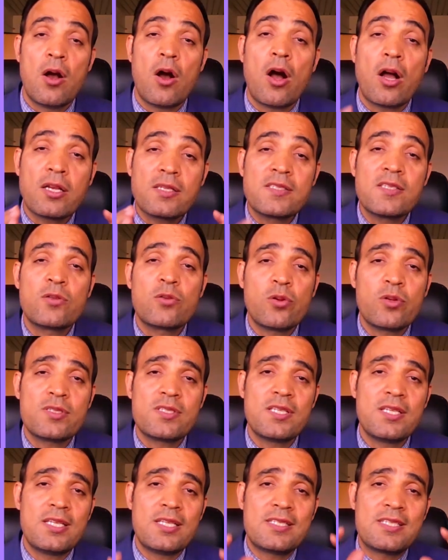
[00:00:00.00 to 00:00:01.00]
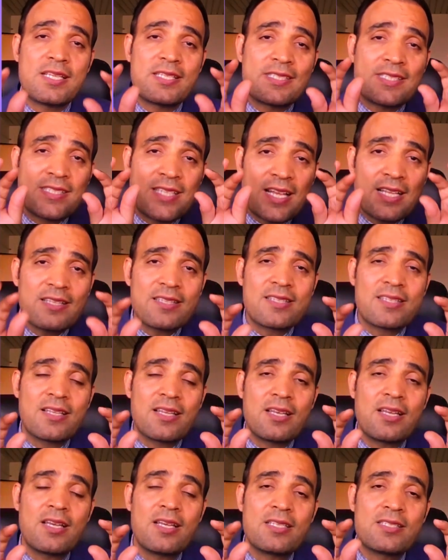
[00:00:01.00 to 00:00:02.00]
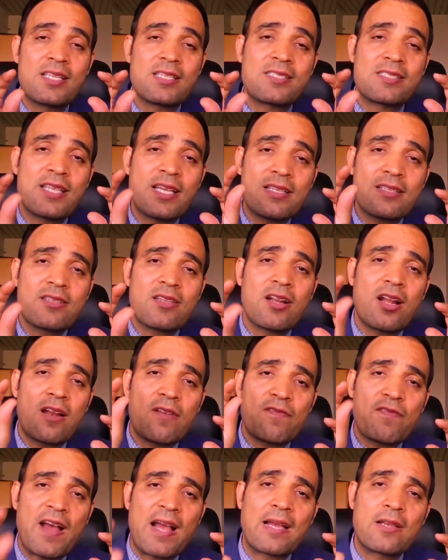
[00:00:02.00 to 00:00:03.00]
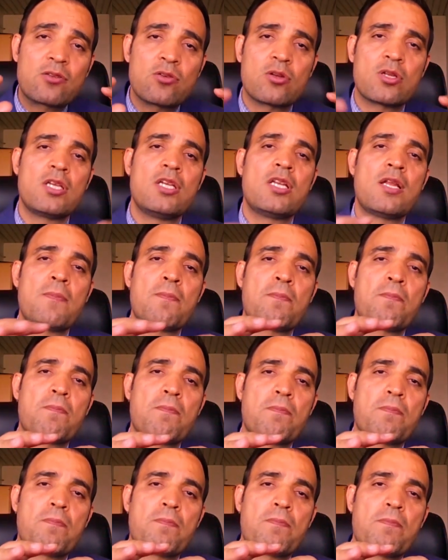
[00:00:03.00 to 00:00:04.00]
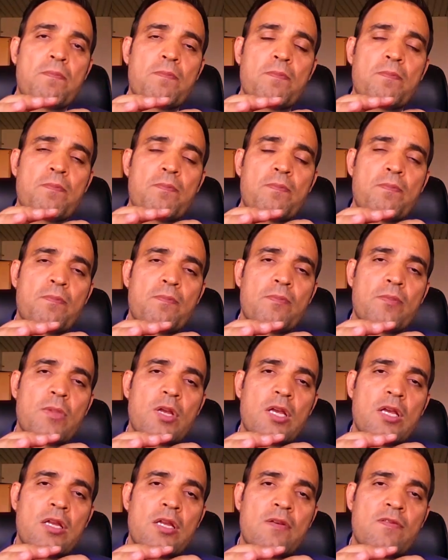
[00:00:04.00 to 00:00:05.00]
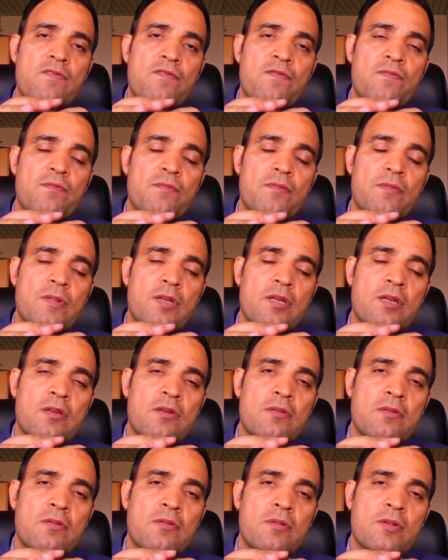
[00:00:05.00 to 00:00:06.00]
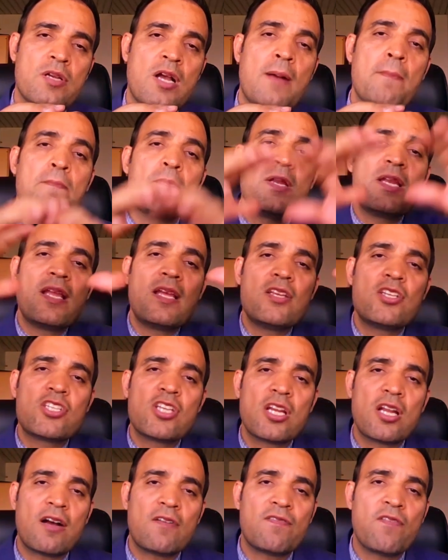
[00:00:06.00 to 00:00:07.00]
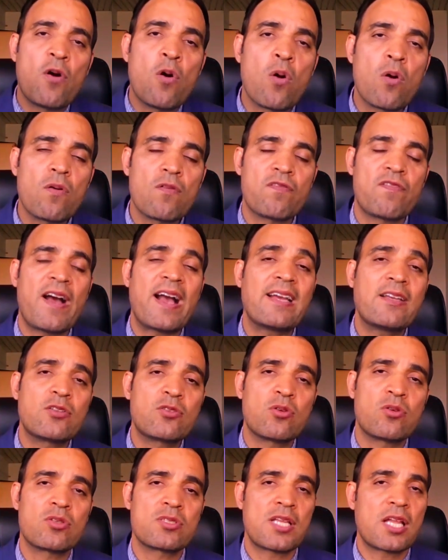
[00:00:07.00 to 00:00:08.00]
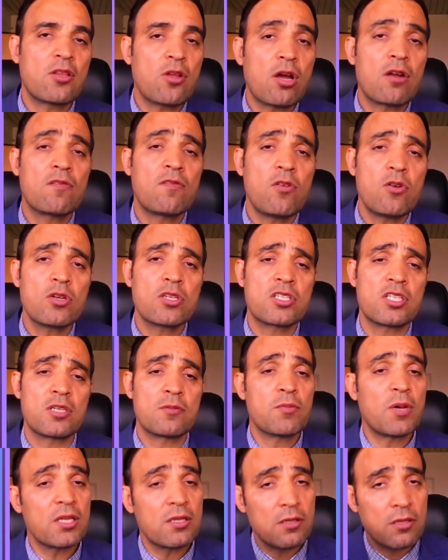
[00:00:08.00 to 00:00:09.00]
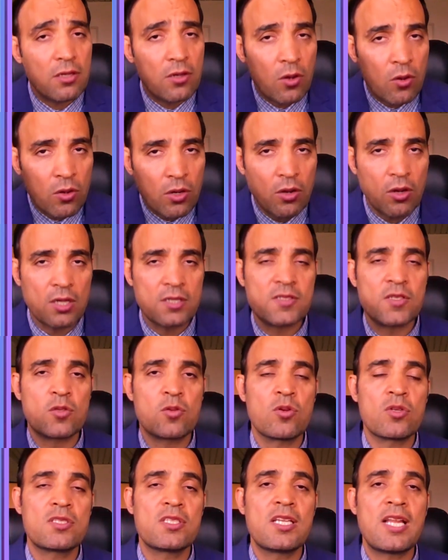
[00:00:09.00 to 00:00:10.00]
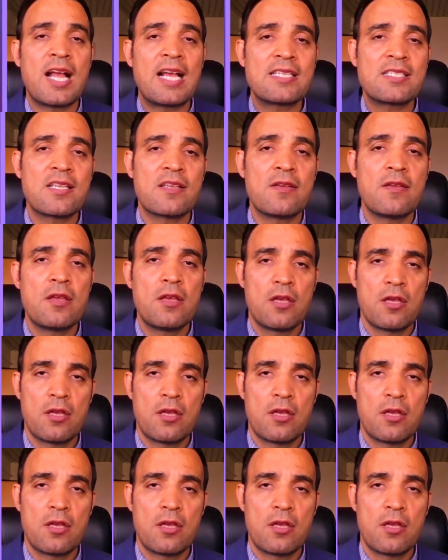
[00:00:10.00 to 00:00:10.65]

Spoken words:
Oxytocin is a central factor in a combination of factors that are working, but oxytocin has a